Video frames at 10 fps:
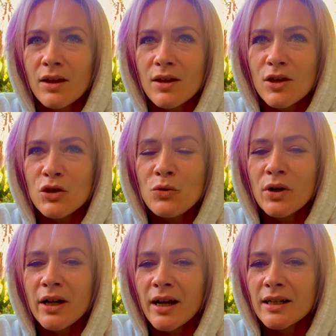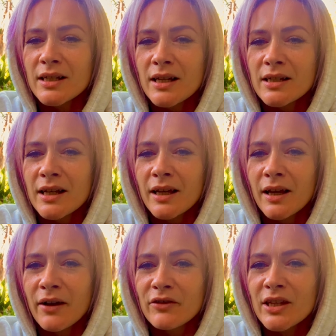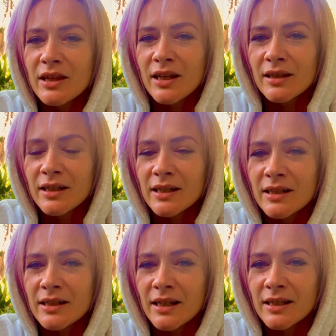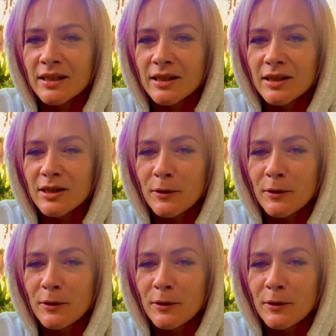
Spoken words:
accessing everything that exists.